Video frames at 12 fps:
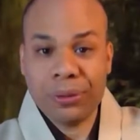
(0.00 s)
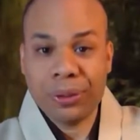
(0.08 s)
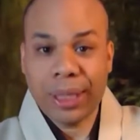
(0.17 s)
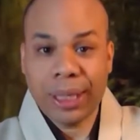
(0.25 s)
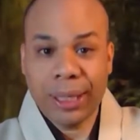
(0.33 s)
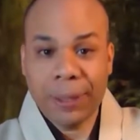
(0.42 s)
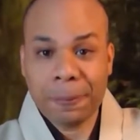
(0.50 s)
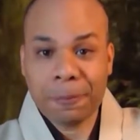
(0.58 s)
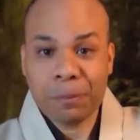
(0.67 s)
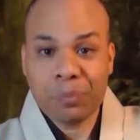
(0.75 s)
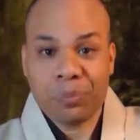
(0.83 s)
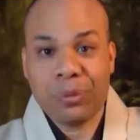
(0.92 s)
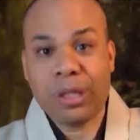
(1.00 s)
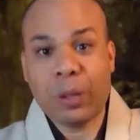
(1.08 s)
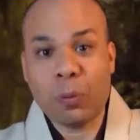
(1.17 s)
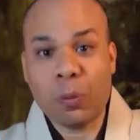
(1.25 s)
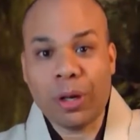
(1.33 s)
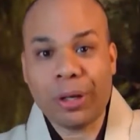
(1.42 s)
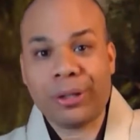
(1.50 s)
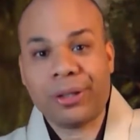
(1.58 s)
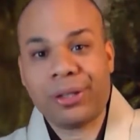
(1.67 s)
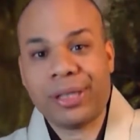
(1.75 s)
Okay, that water is